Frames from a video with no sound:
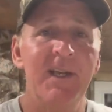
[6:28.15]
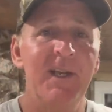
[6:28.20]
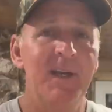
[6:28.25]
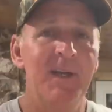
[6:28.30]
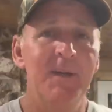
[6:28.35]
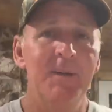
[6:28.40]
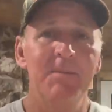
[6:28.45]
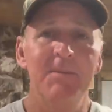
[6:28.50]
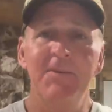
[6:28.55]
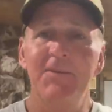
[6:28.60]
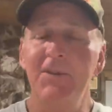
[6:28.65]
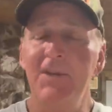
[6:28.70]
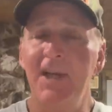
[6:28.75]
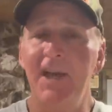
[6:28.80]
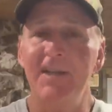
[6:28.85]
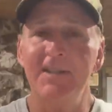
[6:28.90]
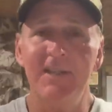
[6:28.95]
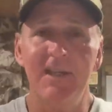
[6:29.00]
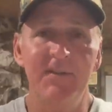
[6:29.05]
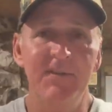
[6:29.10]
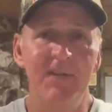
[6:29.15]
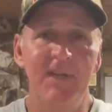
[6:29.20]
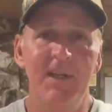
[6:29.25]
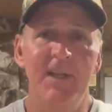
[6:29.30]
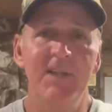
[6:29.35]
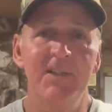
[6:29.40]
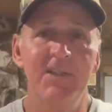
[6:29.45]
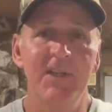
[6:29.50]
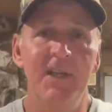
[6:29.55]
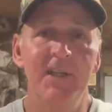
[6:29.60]
If you guys haven't
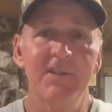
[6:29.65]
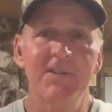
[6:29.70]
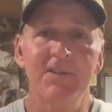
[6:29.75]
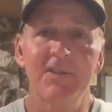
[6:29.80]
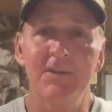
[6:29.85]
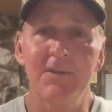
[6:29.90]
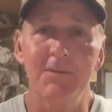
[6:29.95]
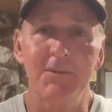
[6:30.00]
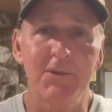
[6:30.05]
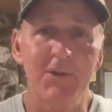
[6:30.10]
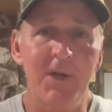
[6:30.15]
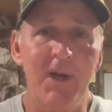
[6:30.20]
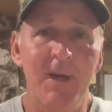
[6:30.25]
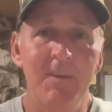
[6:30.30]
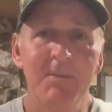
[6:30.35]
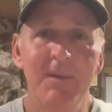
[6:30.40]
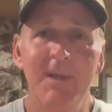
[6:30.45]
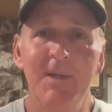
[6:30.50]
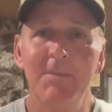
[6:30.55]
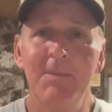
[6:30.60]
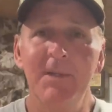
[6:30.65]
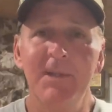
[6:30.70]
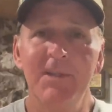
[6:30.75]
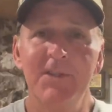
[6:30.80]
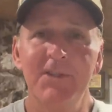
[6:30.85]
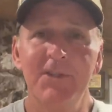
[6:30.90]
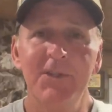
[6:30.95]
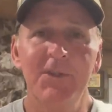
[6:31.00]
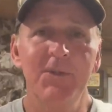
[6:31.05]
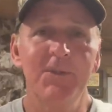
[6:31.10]
had a chance to subscribe yet,
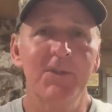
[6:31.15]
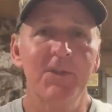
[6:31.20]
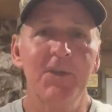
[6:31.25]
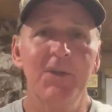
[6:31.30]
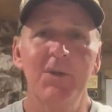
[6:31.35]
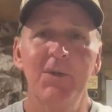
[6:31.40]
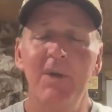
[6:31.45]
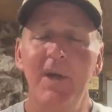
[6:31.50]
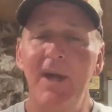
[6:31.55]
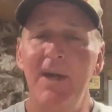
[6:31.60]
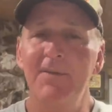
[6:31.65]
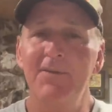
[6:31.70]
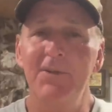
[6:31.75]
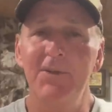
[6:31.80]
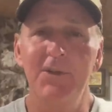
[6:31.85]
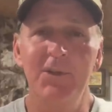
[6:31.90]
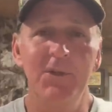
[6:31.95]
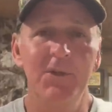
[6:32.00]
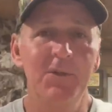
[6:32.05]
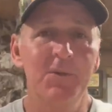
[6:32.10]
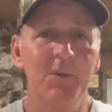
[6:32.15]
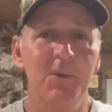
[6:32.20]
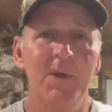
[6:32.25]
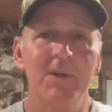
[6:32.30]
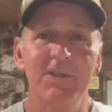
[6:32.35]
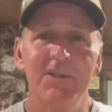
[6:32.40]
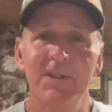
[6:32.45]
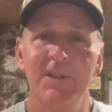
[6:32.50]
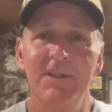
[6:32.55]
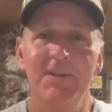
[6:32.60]
please do so. Half you dudes
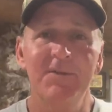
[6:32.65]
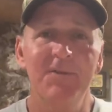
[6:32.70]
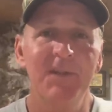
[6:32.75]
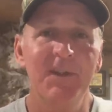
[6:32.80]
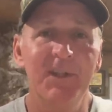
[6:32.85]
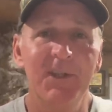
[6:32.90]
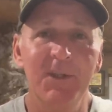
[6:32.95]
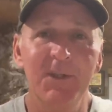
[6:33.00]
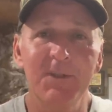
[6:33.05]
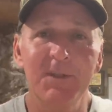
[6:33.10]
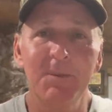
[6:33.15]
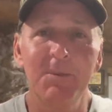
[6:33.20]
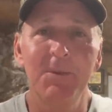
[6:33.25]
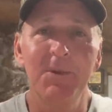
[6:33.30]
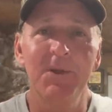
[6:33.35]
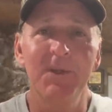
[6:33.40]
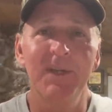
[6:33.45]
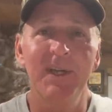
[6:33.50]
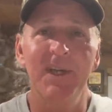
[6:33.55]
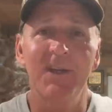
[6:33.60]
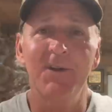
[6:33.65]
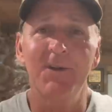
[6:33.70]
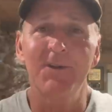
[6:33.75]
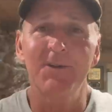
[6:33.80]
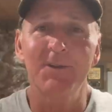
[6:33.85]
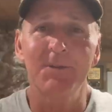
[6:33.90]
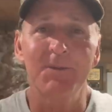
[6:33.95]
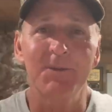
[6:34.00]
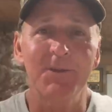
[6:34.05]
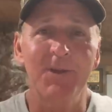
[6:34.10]
watching these videos I'm putting out aren't
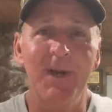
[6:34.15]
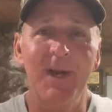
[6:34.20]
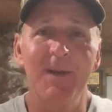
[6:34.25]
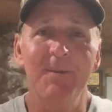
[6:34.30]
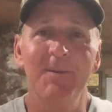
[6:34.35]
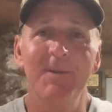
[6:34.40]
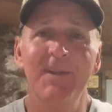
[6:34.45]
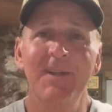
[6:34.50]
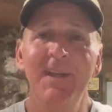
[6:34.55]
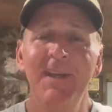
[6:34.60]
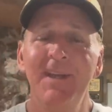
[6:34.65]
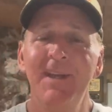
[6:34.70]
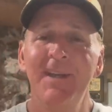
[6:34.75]
subscribing.